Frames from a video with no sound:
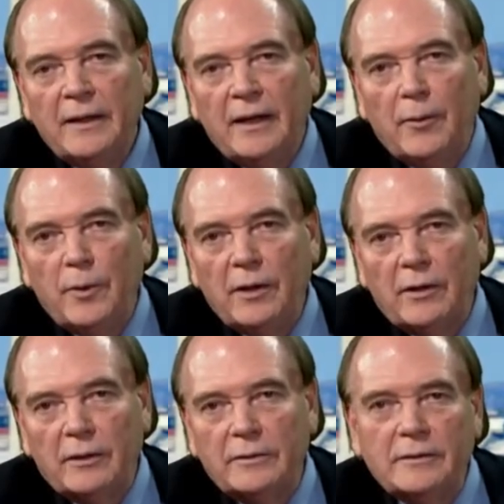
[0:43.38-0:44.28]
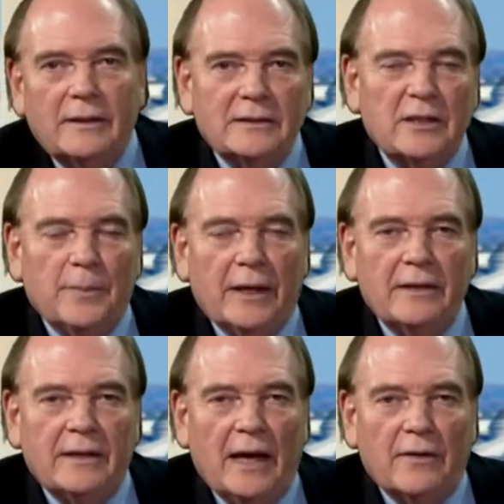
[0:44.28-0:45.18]
And we are
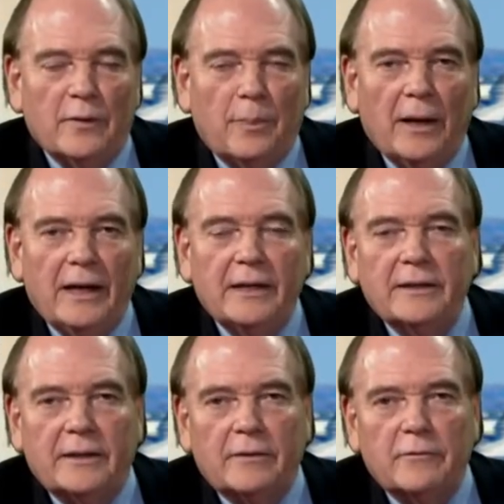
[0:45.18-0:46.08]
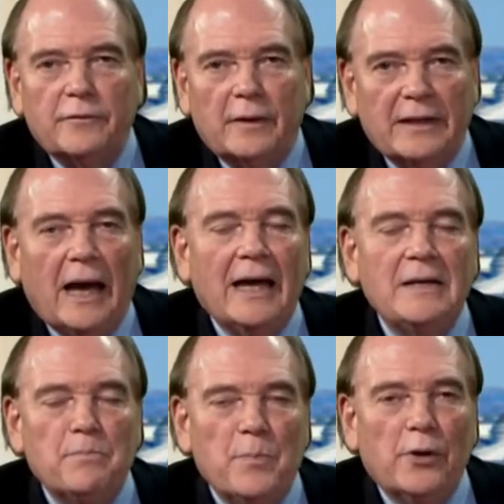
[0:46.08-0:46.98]
estimated to have a planet of 9
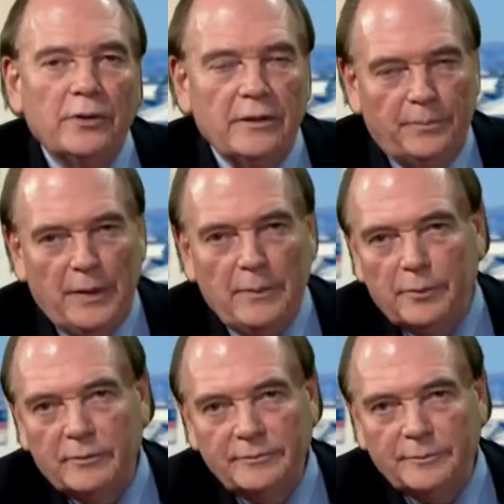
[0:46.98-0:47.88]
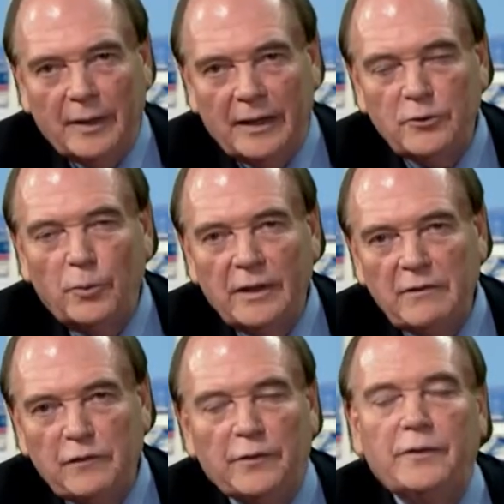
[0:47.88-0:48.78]
billion people by
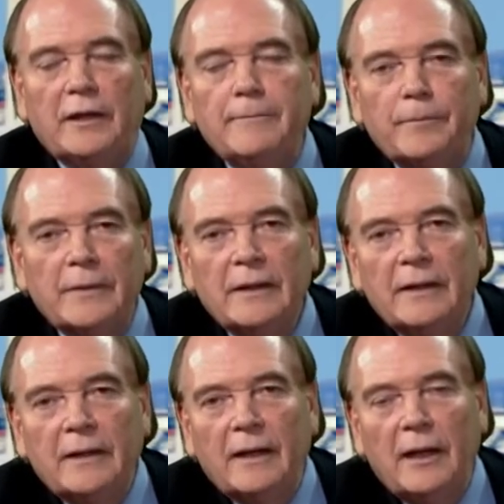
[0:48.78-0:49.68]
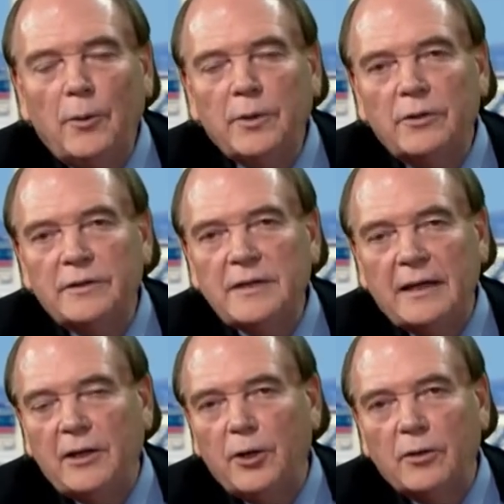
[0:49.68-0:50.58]
2050. And how are we going to
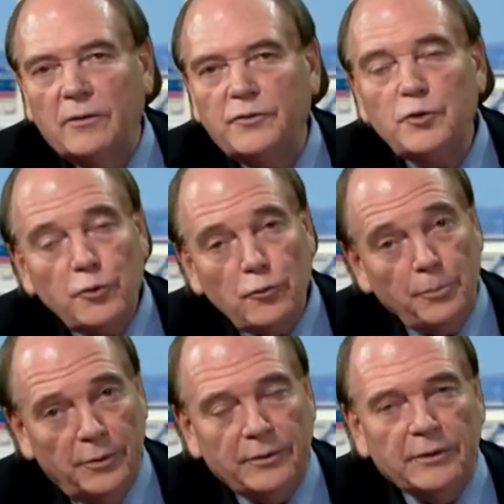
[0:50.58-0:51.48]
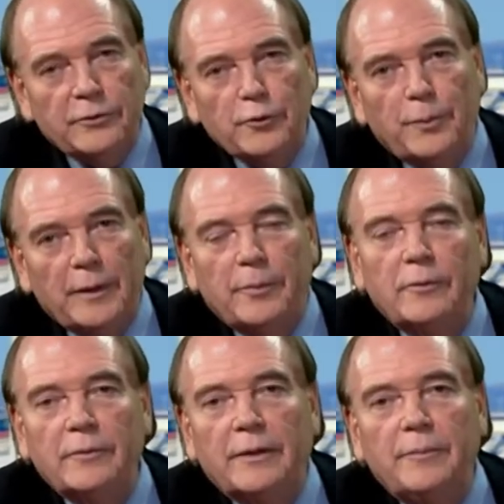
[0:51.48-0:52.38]
take care of 2 billion new
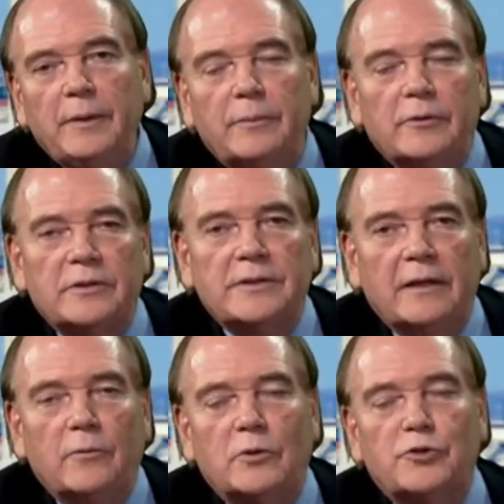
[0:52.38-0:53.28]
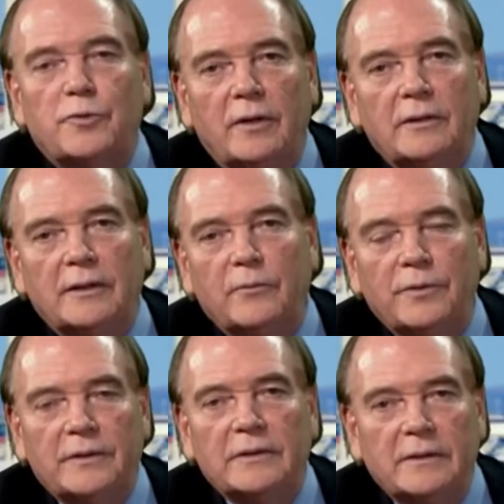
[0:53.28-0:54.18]
people when people are saying we're struggling
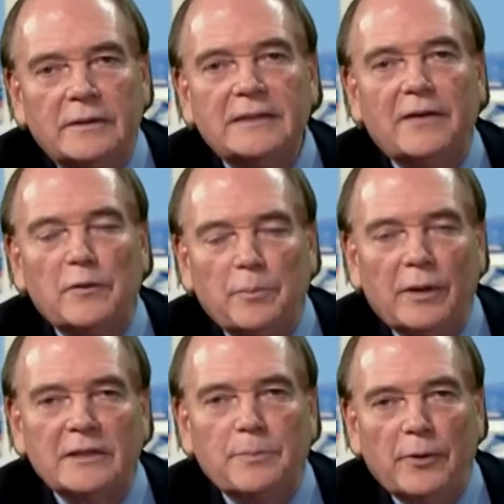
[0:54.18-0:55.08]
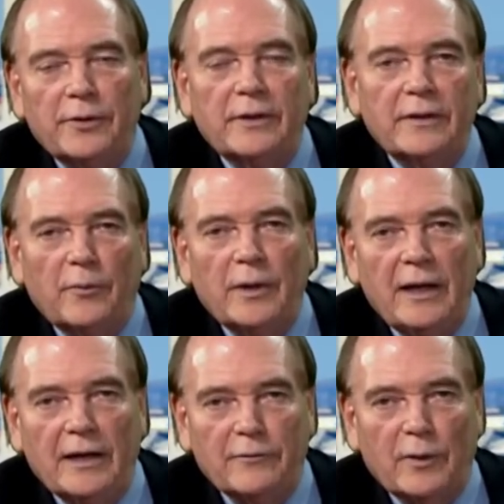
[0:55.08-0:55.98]
with the 7 plus billion that we
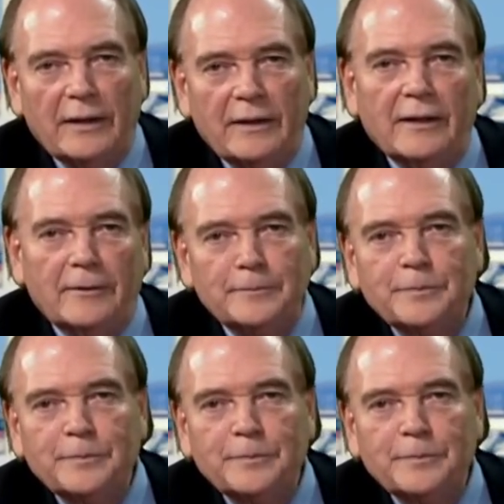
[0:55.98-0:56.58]
have right now?